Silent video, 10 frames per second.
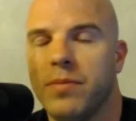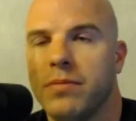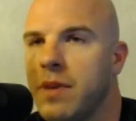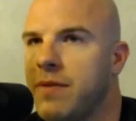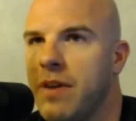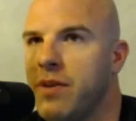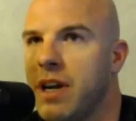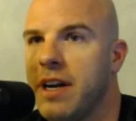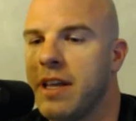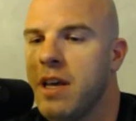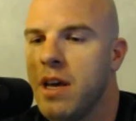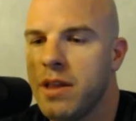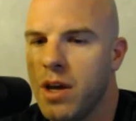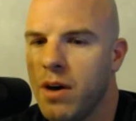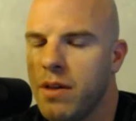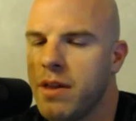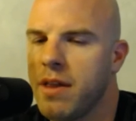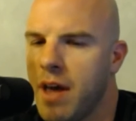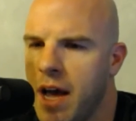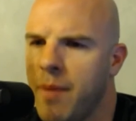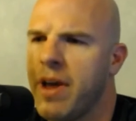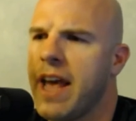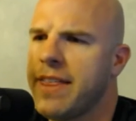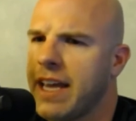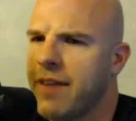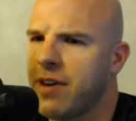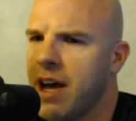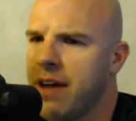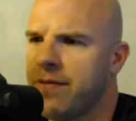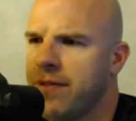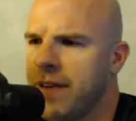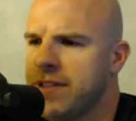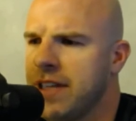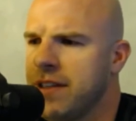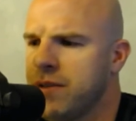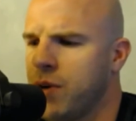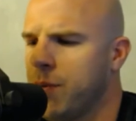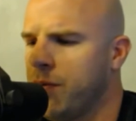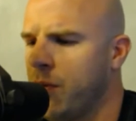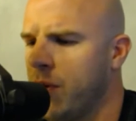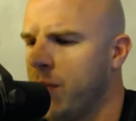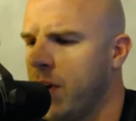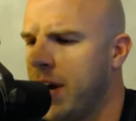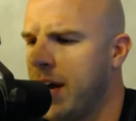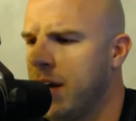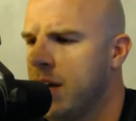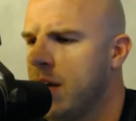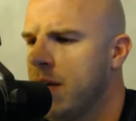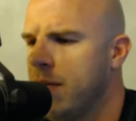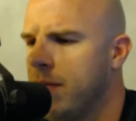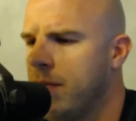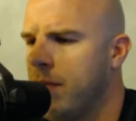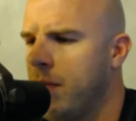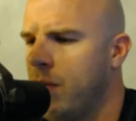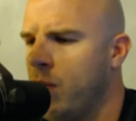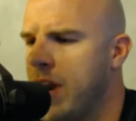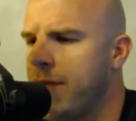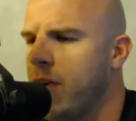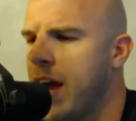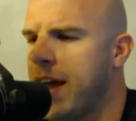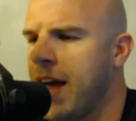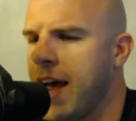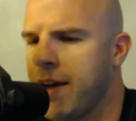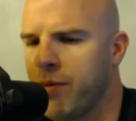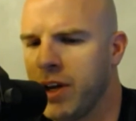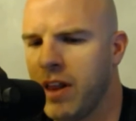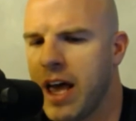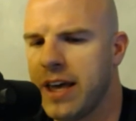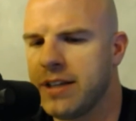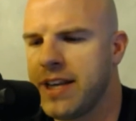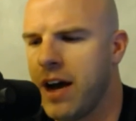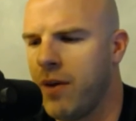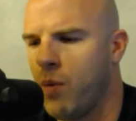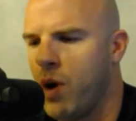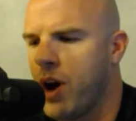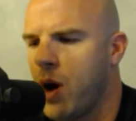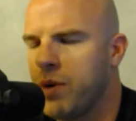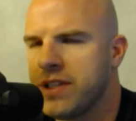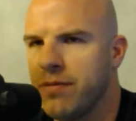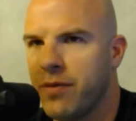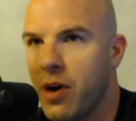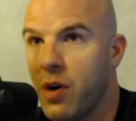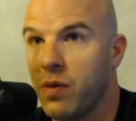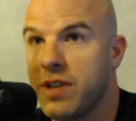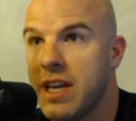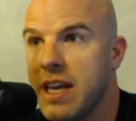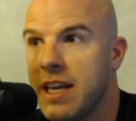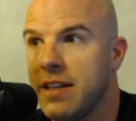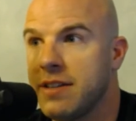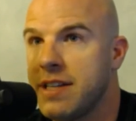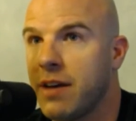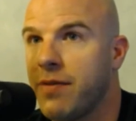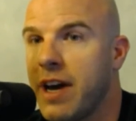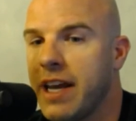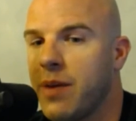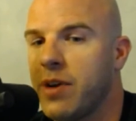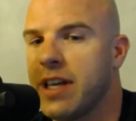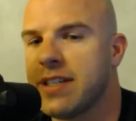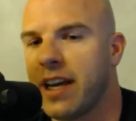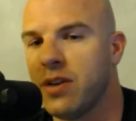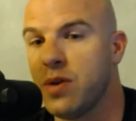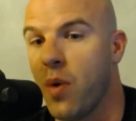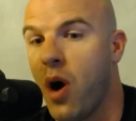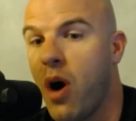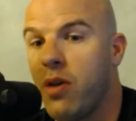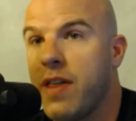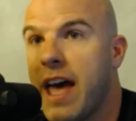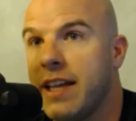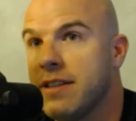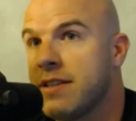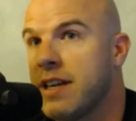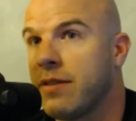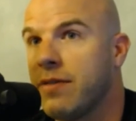Nope, I've never done any. And I think I've said this story before. Whenever I realized what all was involved in stick fighting, I realized I can do all that in